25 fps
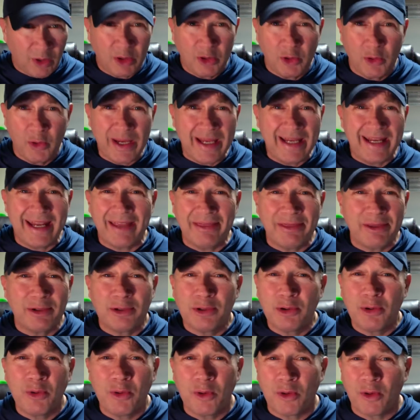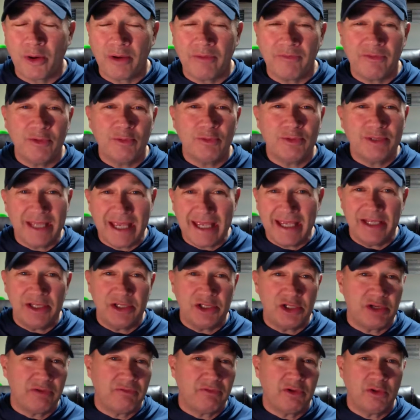greet at the door, if you
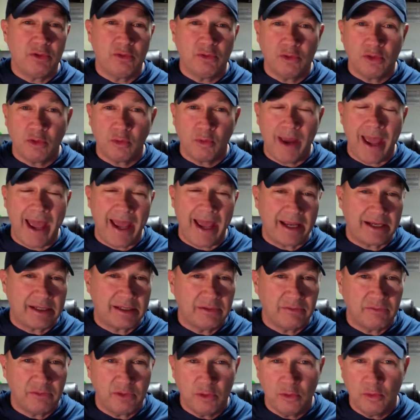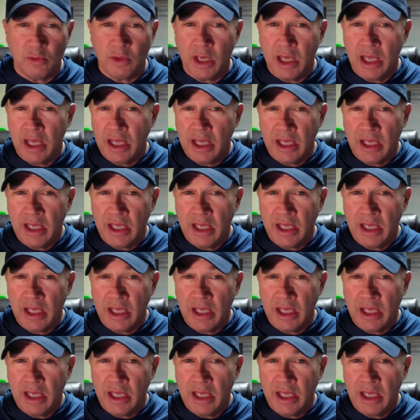teach, if you direct, if you